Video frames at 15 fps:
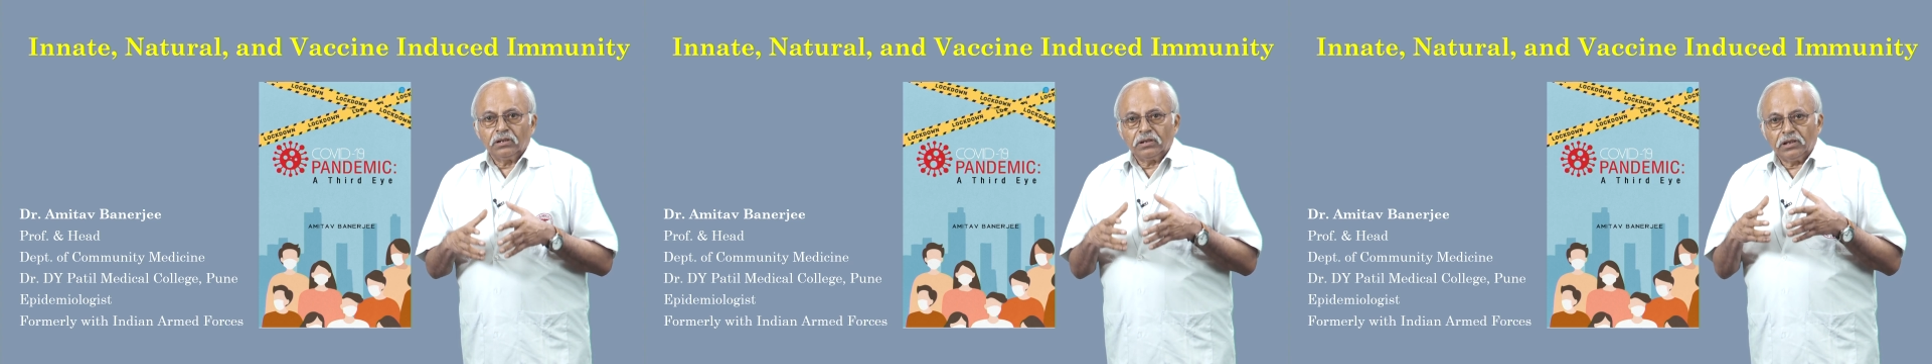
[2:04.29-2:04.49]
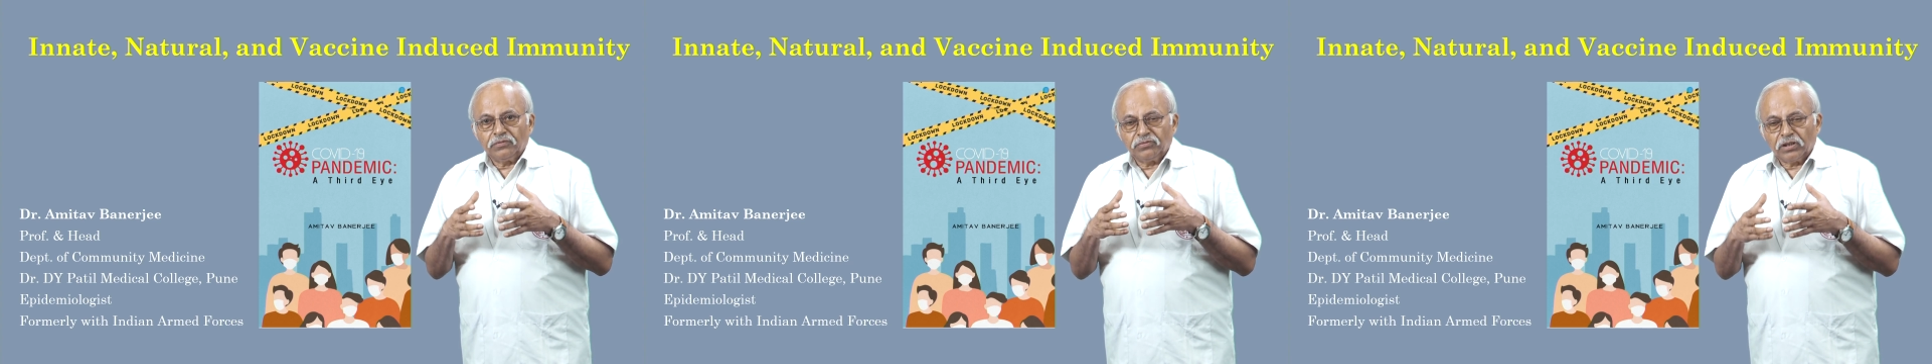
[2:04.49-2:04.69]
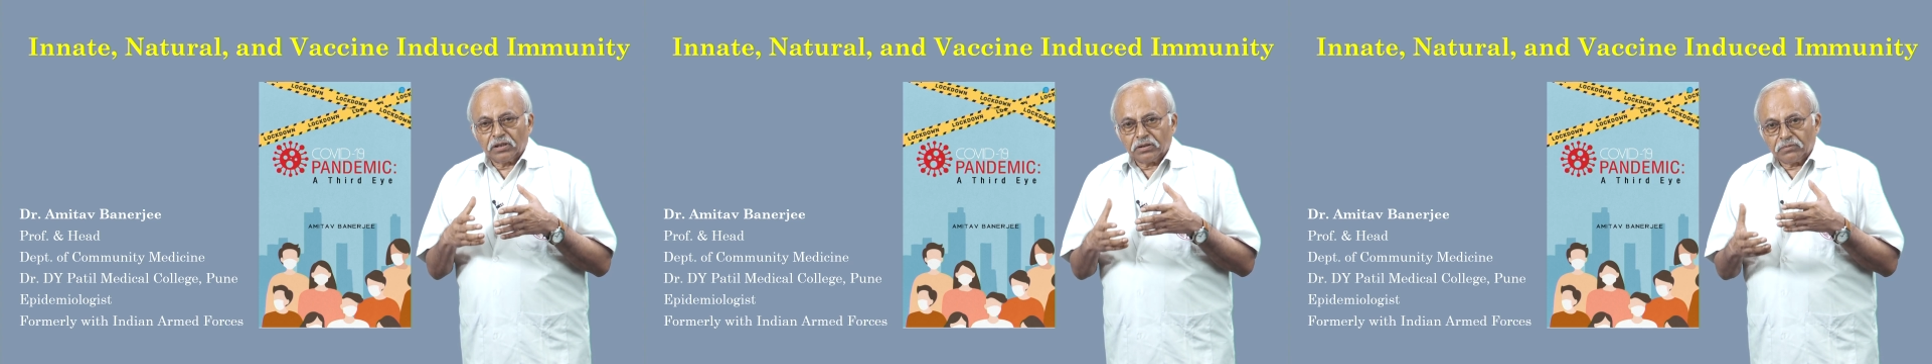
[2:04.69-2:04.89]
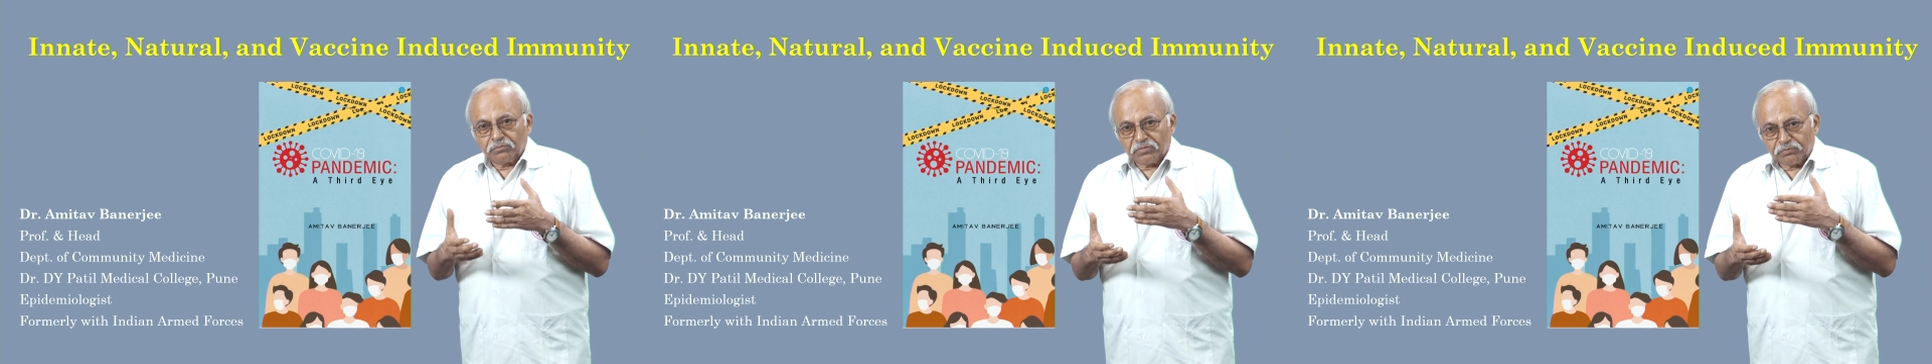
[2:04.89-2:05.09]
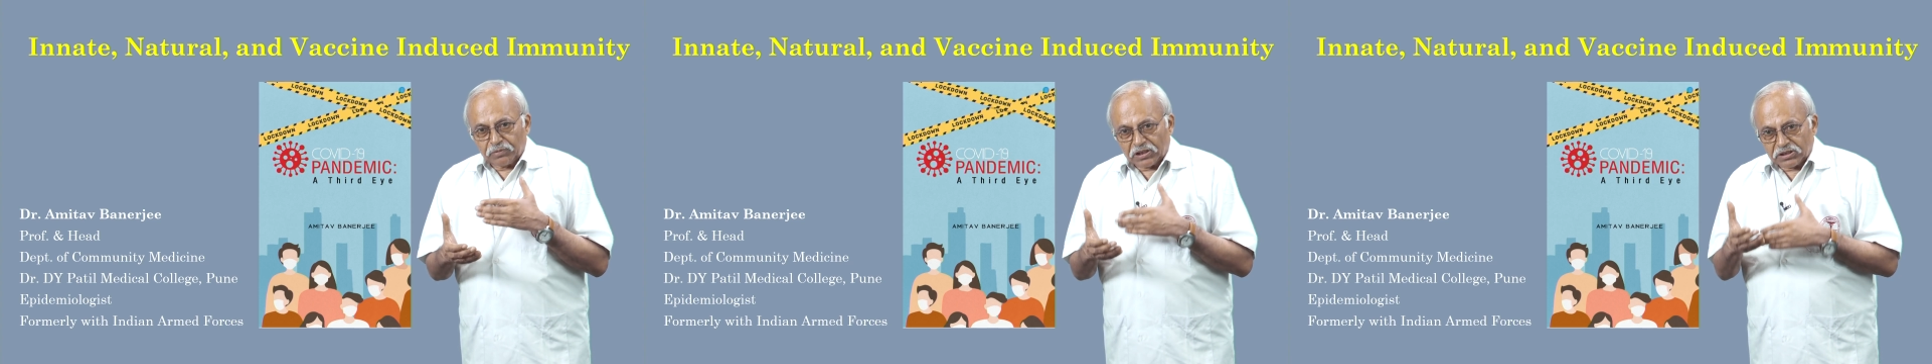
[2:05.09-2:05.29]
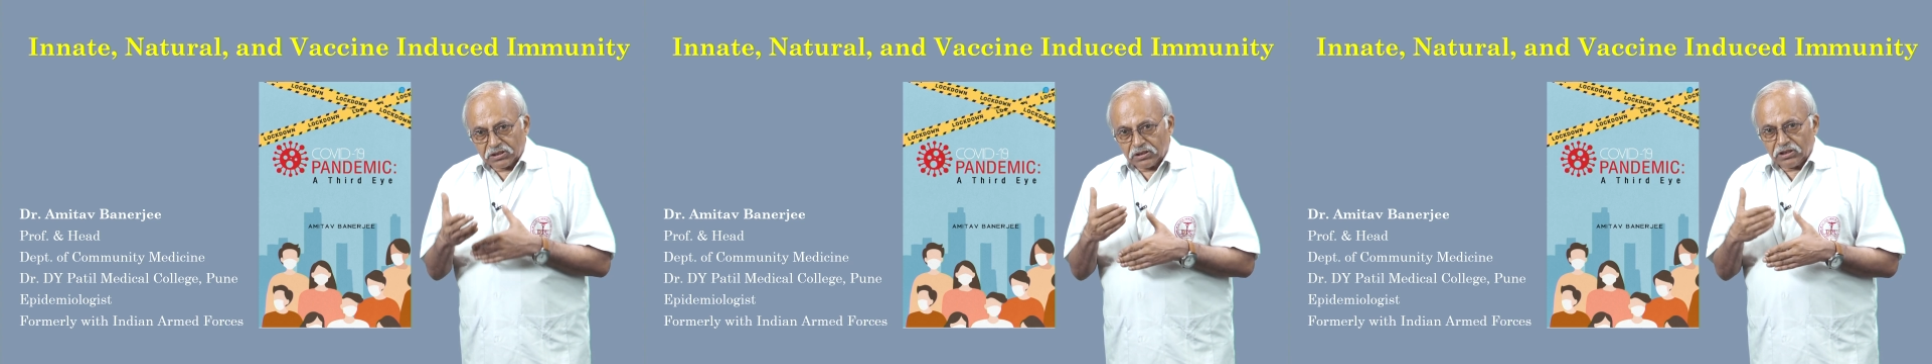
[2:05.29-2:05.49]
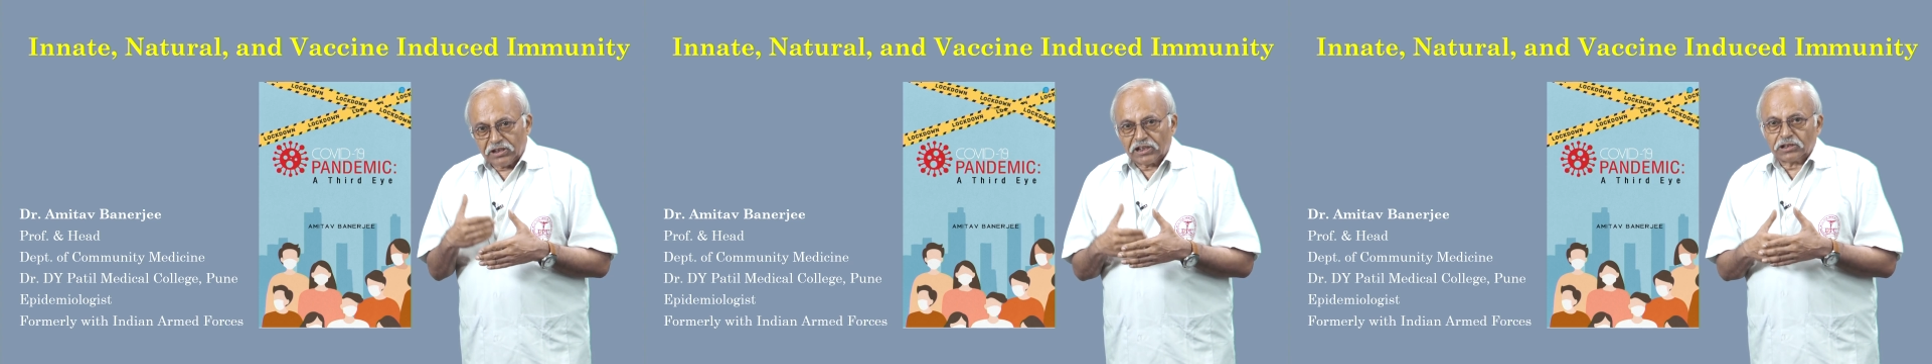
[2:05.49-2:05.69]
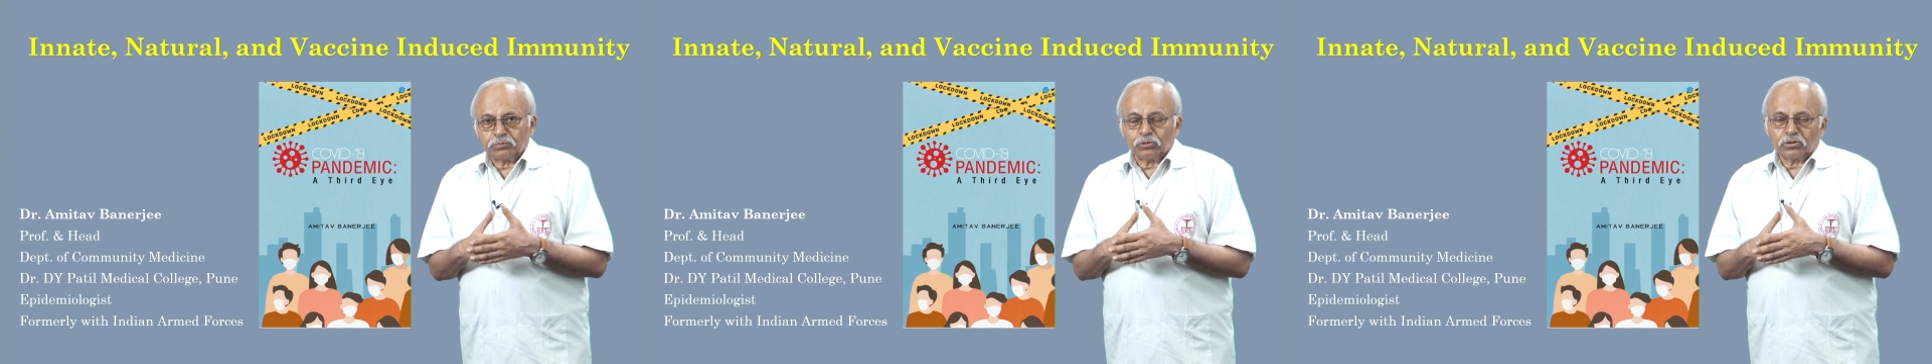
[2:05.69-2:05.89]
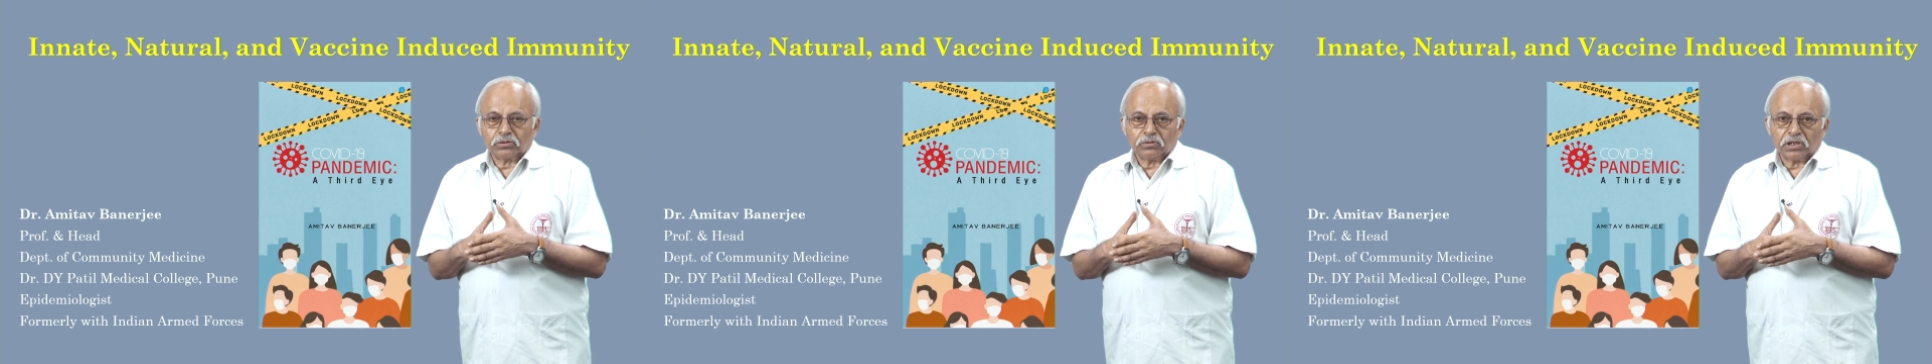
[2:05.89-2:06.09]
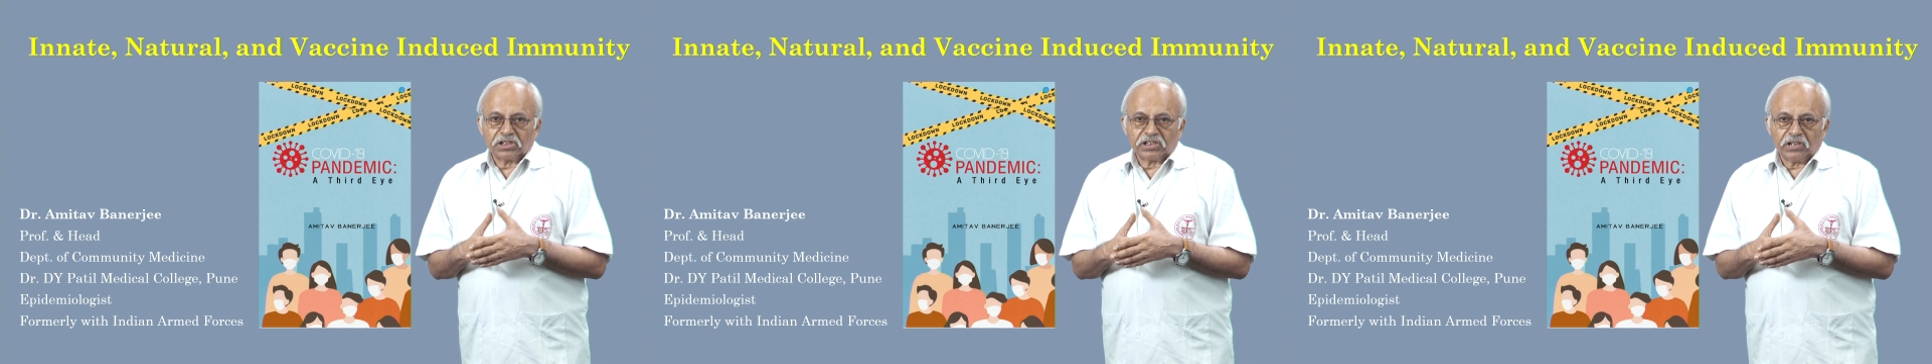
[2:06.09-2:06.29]
if the person is exposed
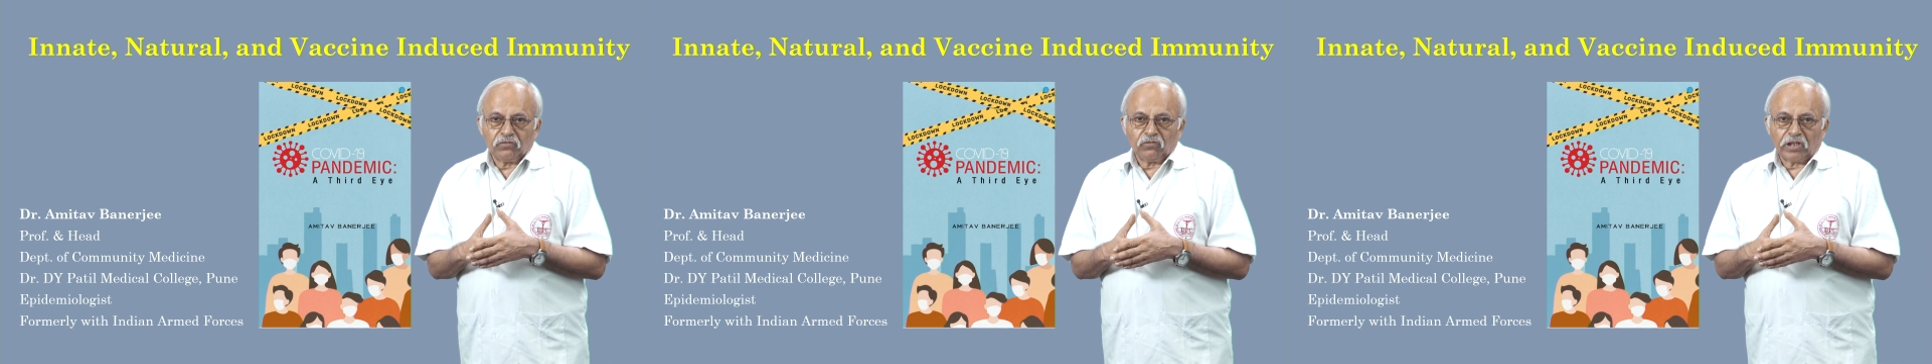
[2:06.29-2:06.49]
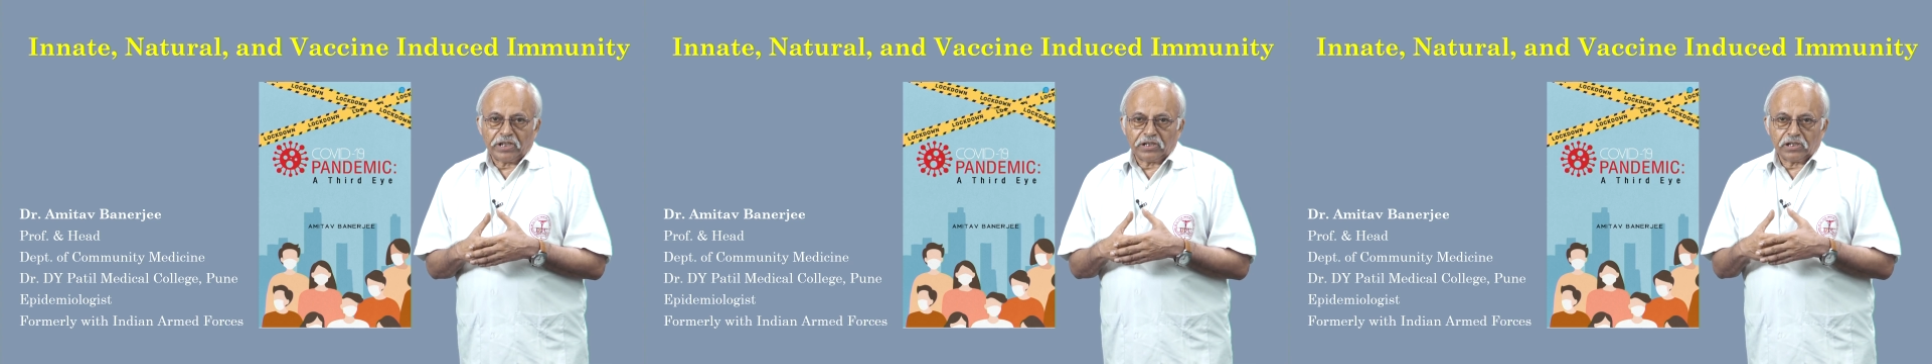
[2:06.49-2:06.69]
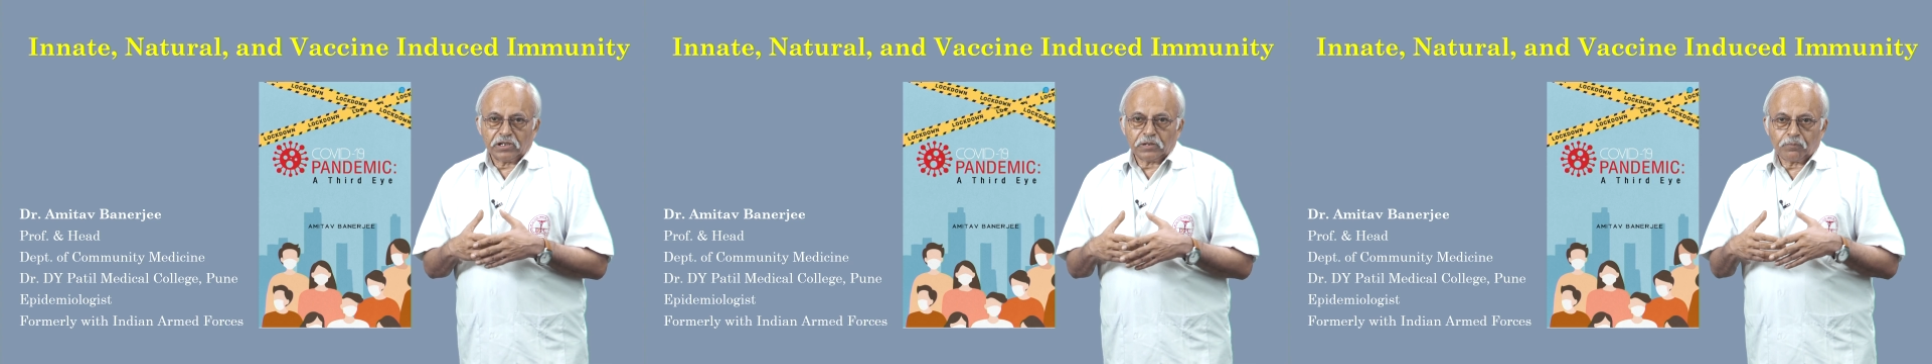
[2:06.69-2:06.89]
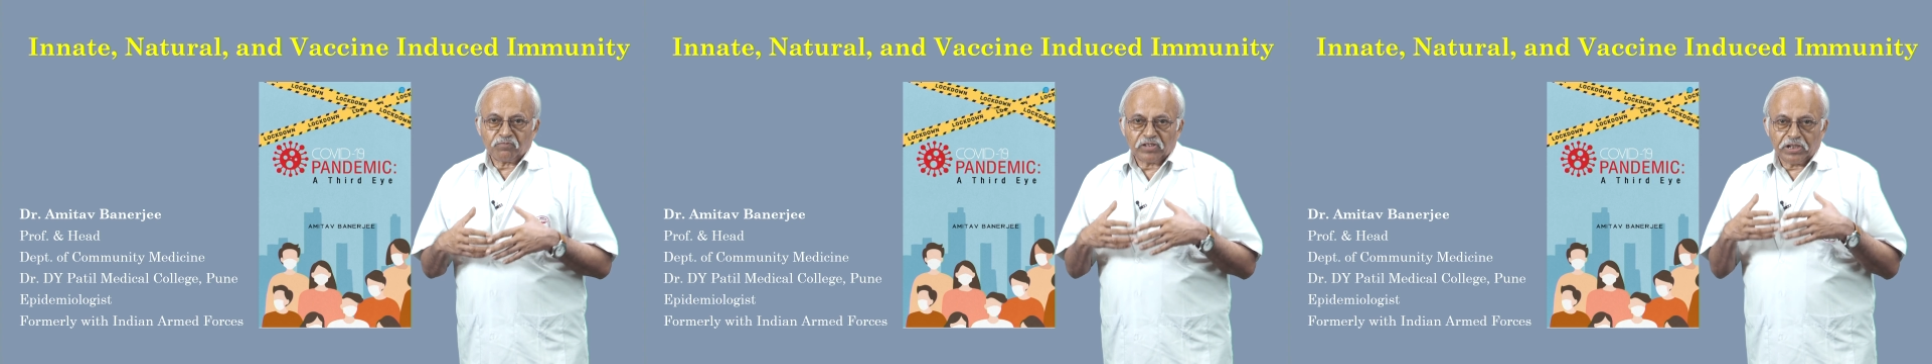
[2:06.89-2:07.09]
to the same virus,